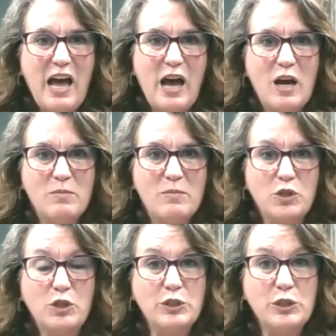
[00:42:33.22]

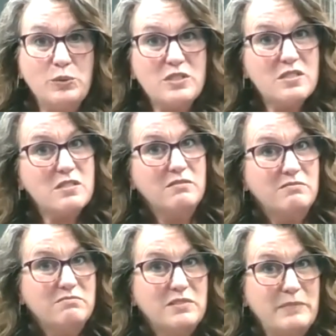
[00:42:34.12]
Your glutes,
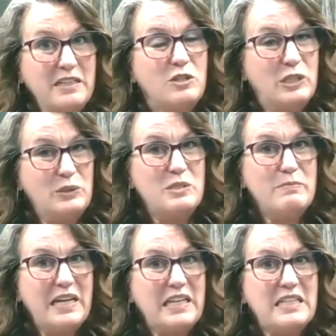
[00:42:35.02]
your glutes
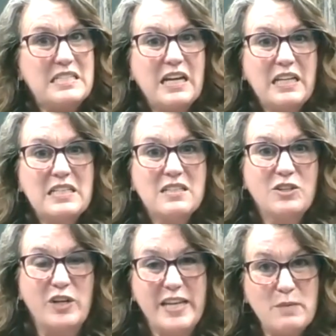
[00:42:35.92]
might get tight,
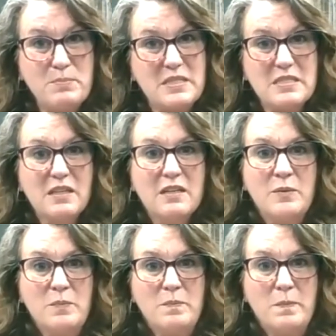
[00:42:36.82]
your hips
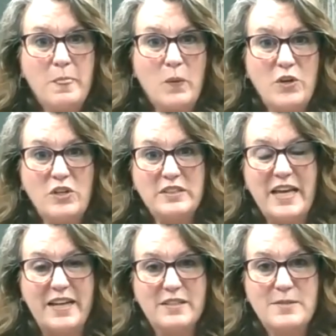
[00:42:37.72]
or your
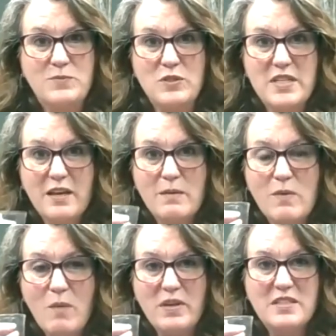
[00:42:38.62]
legs. So take a
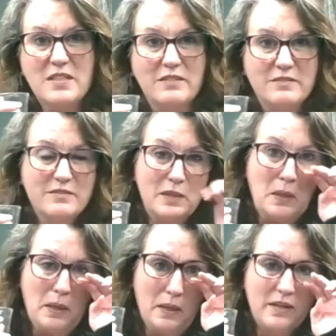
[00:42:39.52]
moment and
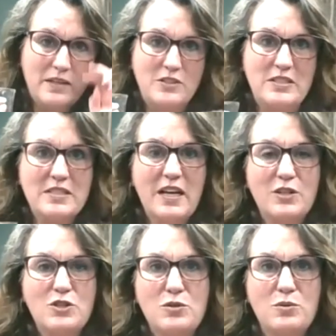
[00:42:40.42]
just kind
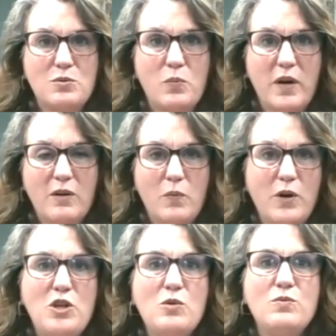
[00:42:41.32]
of choose where
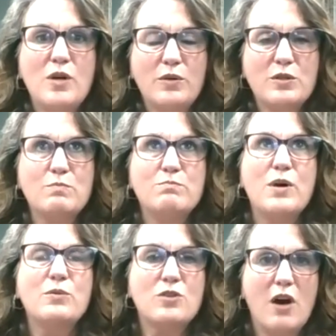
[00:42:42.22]
do you notice
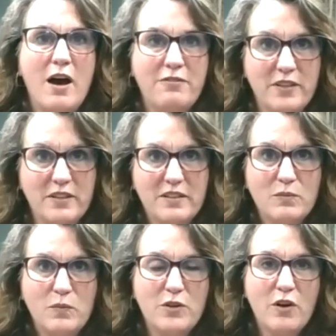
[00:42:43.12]
most often
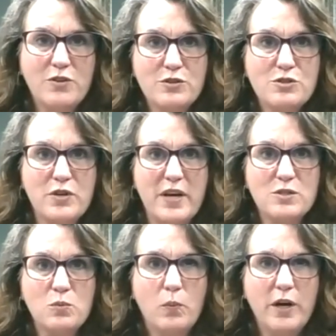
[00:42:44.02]
when you're under stress?
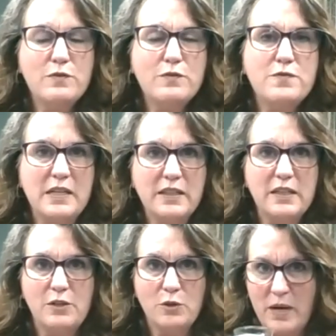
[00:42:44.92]
Where do you feel it
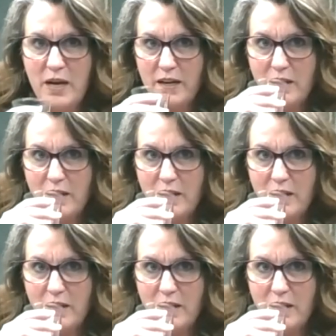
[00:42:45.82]
in your body?